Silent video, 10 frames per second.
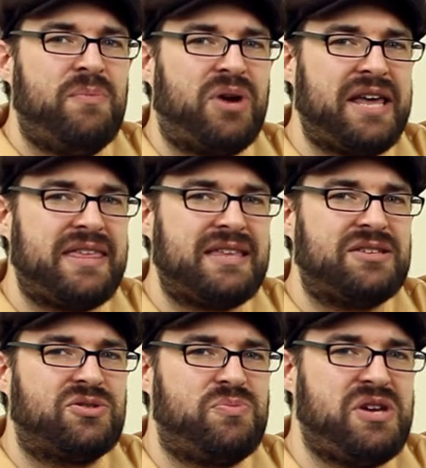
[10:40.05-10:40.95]
But I think
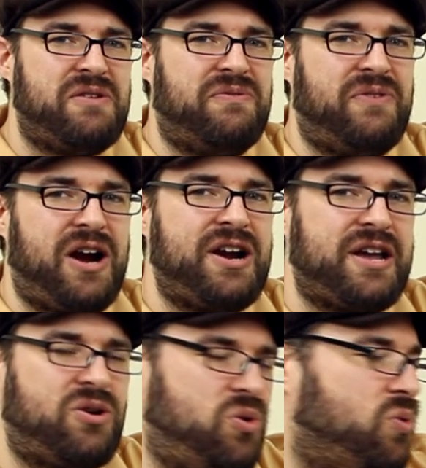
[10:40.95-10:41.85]
this would be a
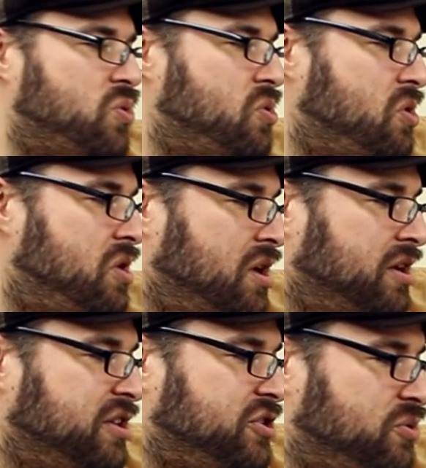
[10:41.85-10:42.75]
very cool
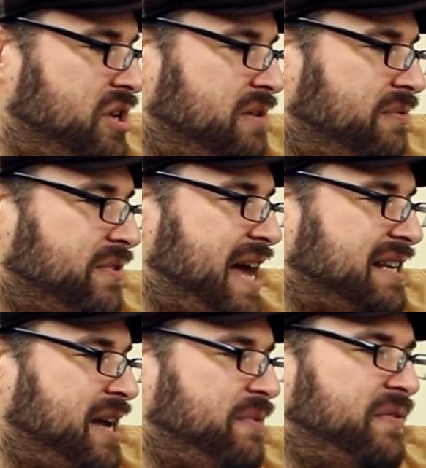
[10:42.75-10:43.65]
unit for
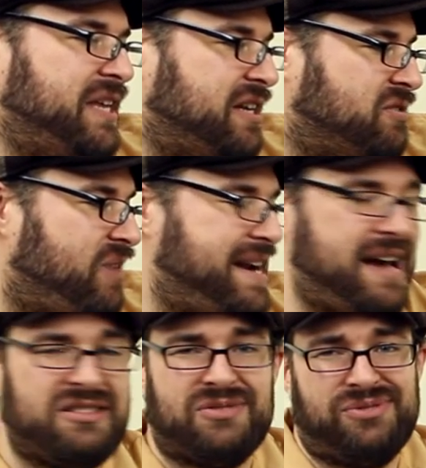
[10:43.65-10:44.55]
that type of thing. Cause right
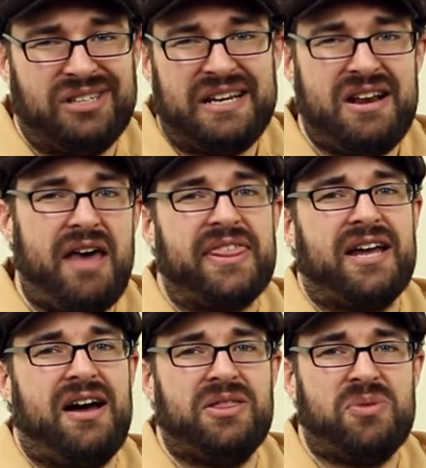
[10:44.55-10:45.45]
now there's really
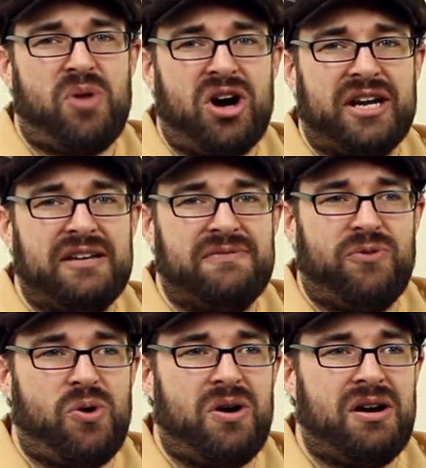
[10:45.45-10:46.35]
nothing on the market
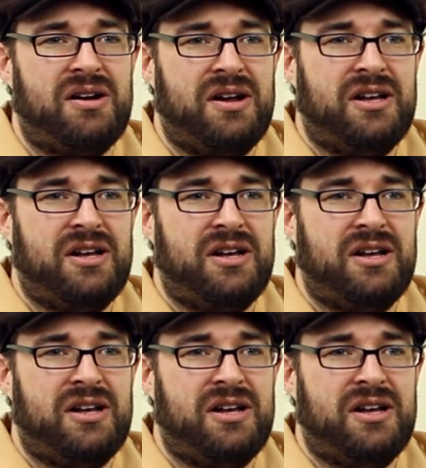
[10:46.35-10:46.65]
for